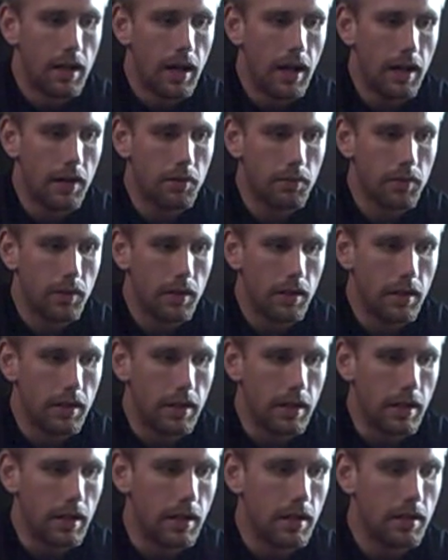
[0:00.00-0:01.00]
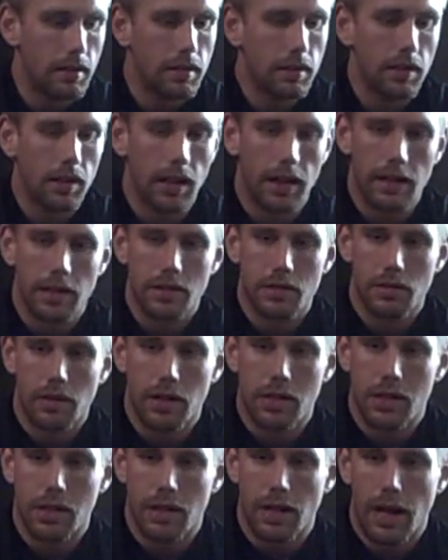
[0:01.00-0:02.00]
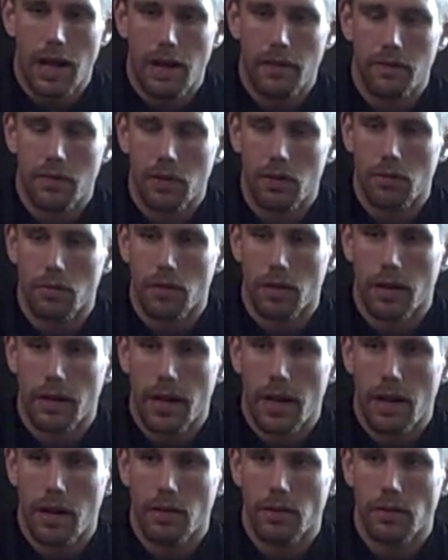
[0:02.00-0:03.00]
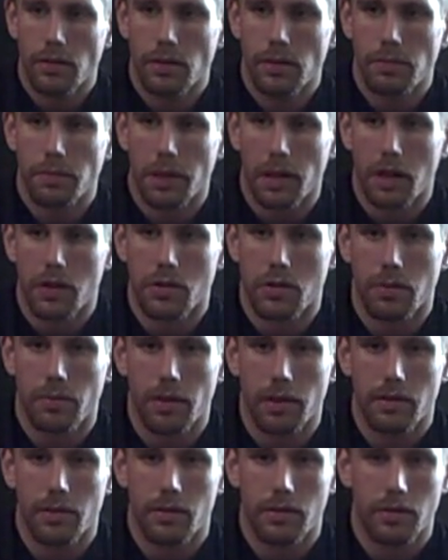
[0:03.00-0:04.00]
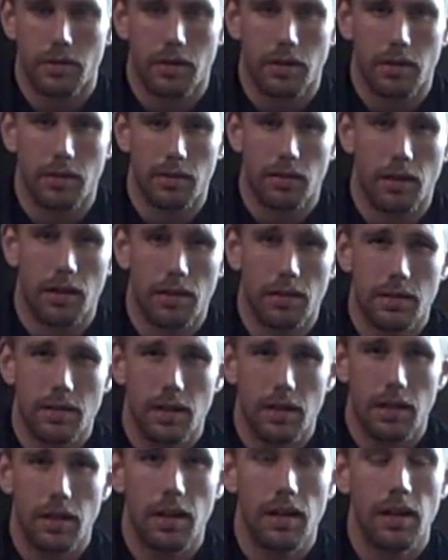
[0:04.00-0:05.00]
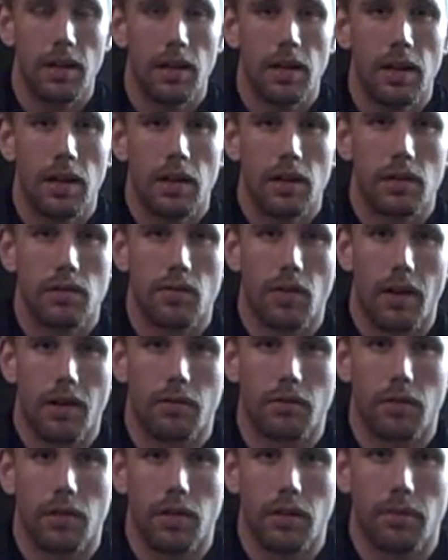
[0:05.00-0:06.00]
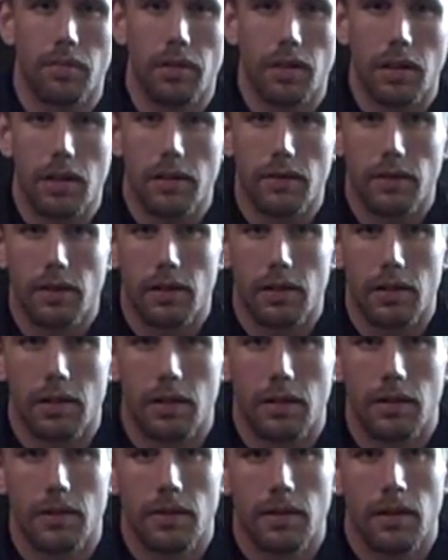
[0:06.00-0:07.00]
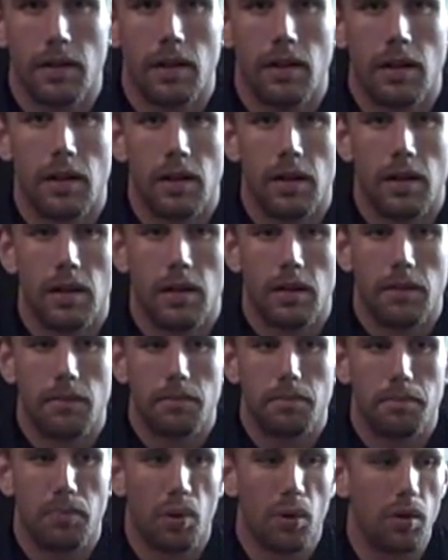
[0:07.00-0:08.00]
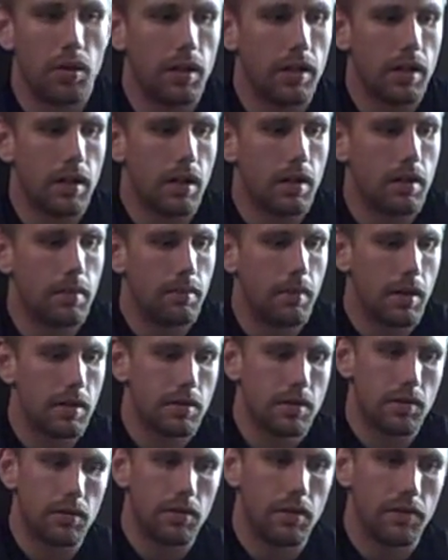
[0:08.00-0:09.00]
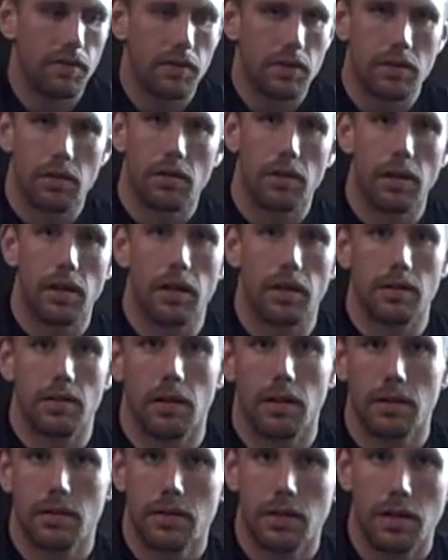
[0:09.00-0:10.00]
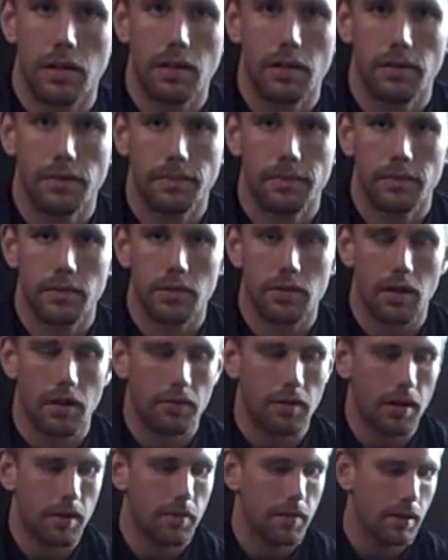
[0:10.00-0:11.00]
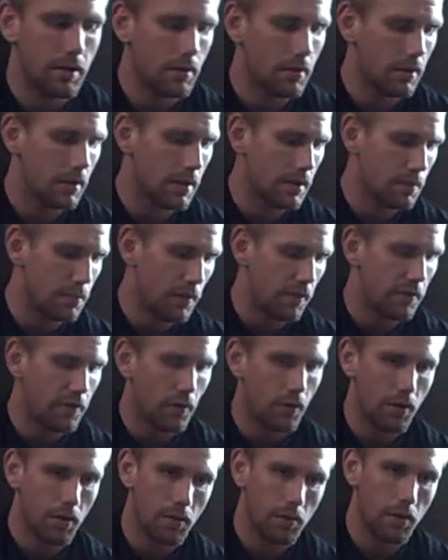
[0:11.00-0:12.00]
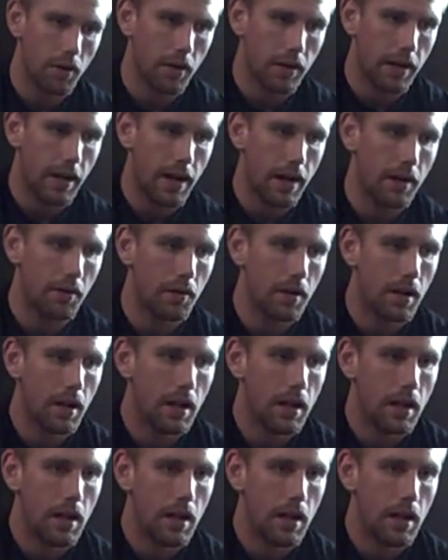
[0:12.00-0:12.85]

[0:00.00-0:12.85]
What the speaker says: don't really like stretching after the workout because your muscles are exhausted. So I don't really believe in pulling on a muscle if it's already exhausted. So I recommend doing this before a workout